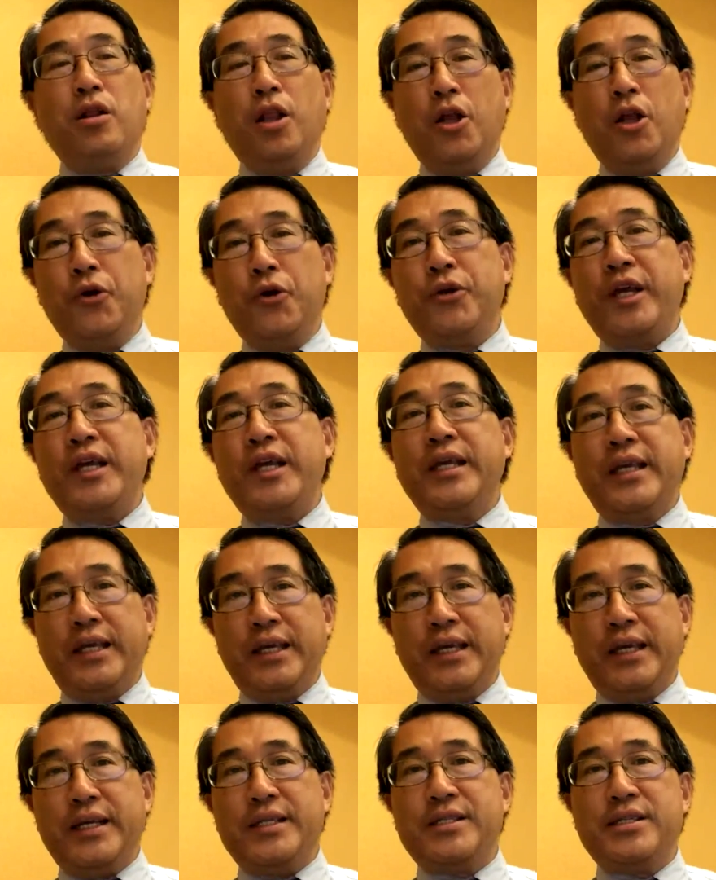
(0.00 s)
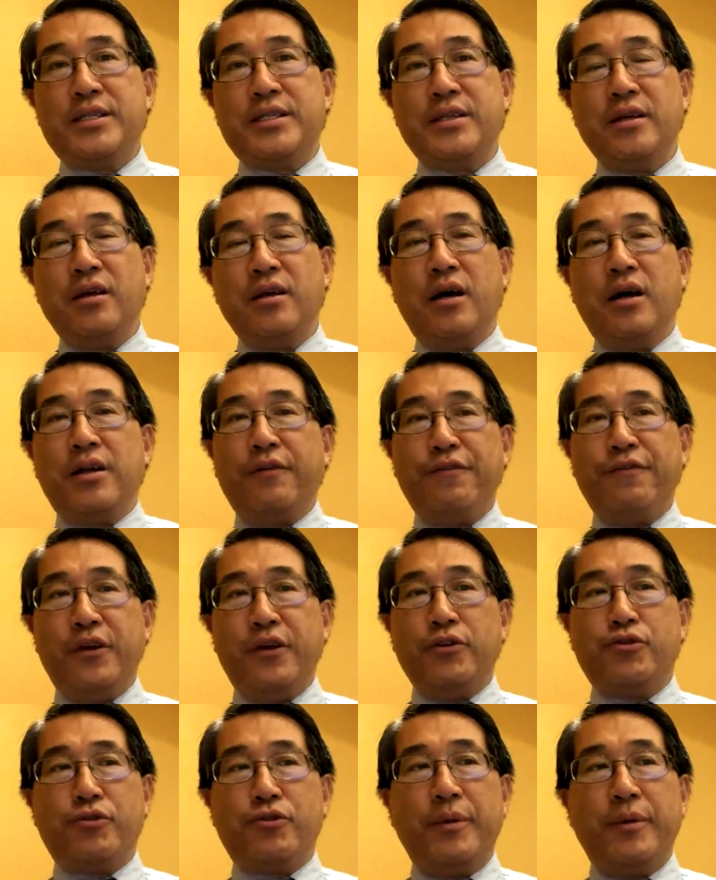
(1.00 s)
loading kids on a
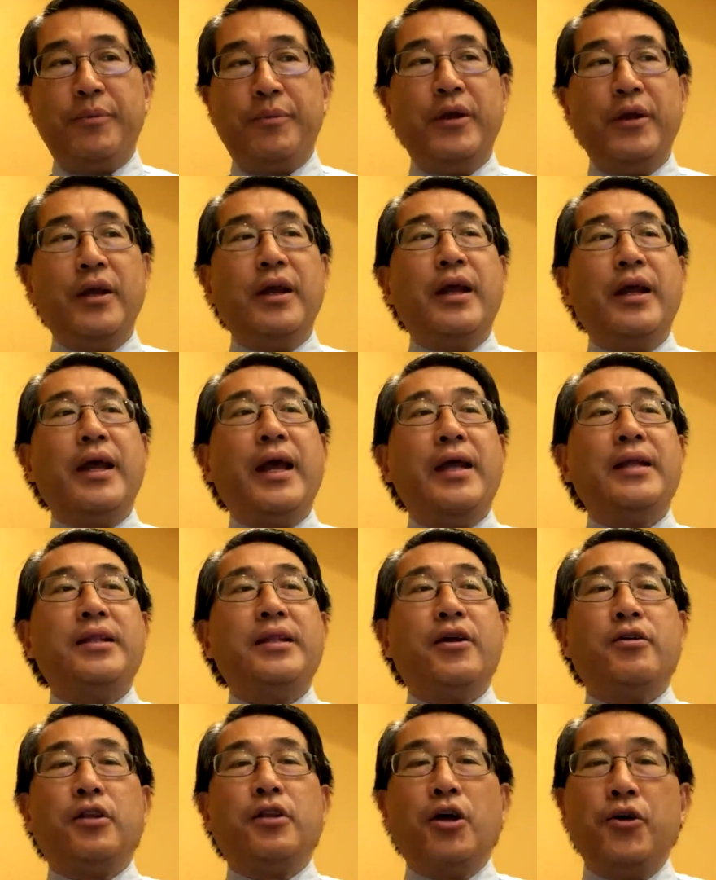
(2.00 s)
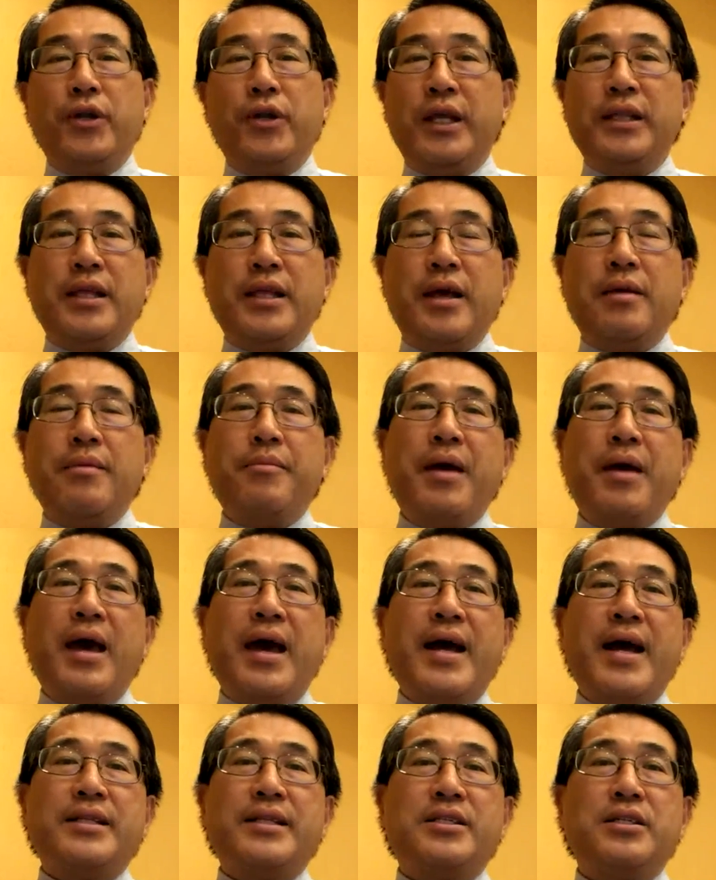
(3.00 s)
field trip, and they're loading them
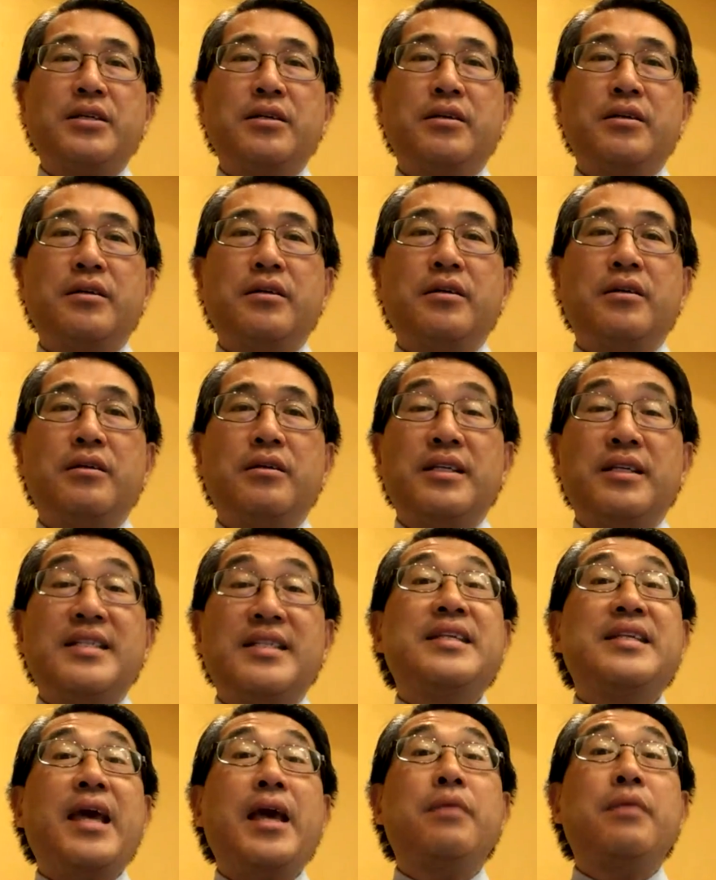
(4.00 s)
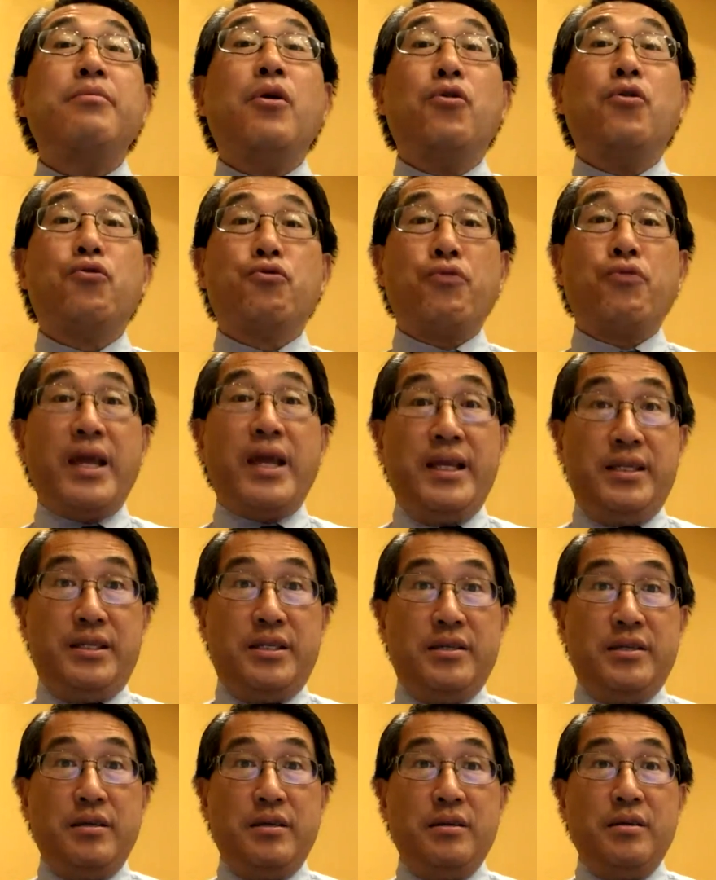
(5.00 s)
at the same rate,
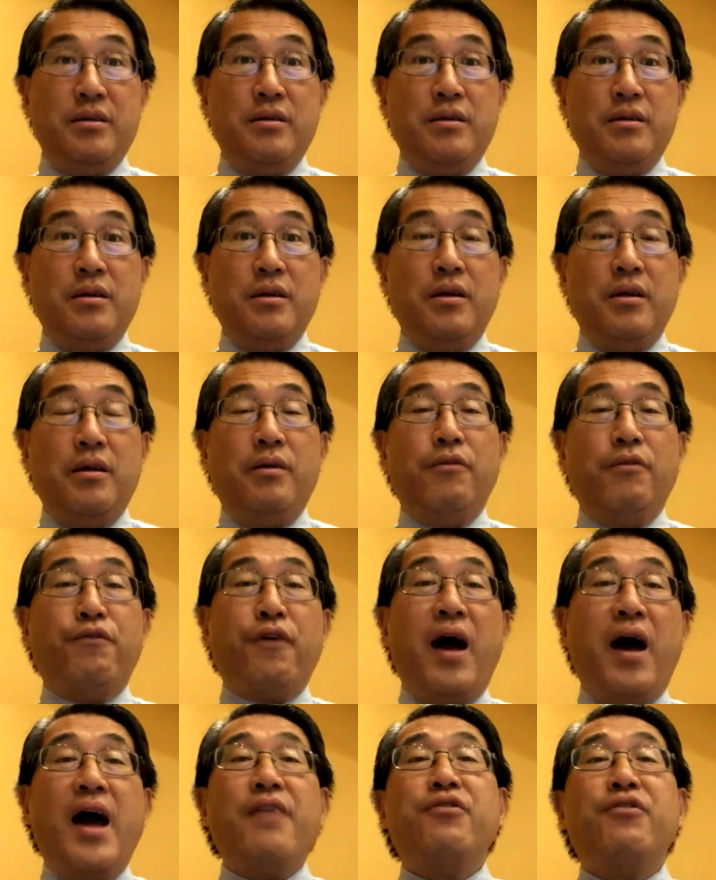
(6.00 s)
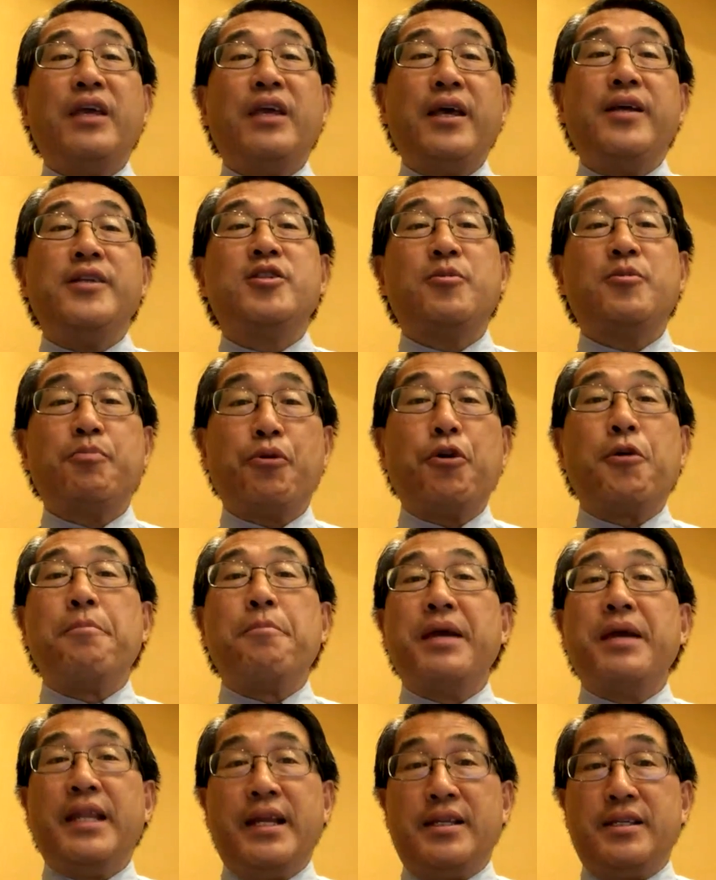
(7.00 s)
5 kids per
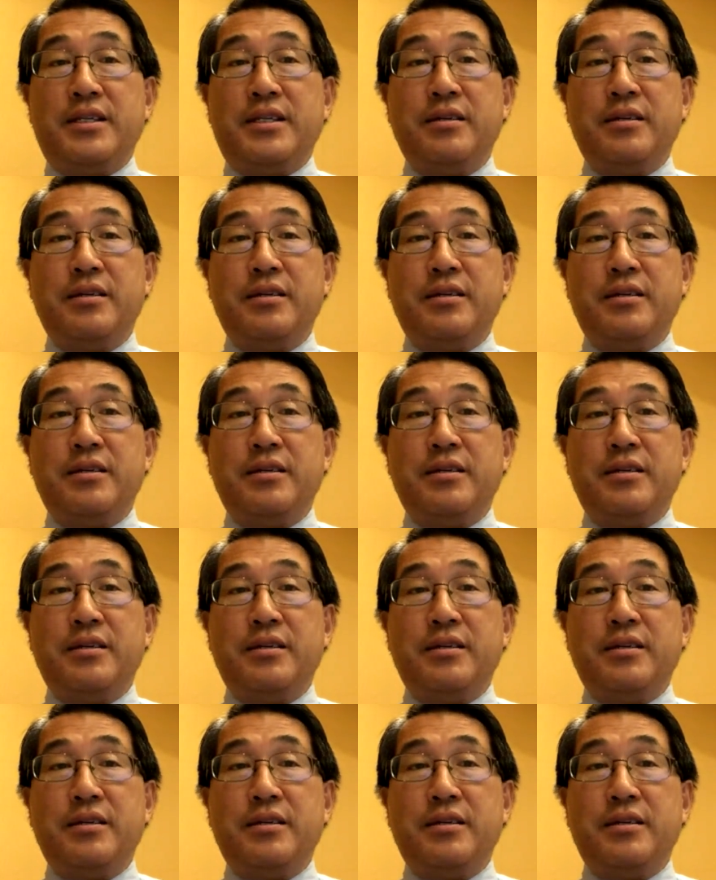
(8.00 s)
minute.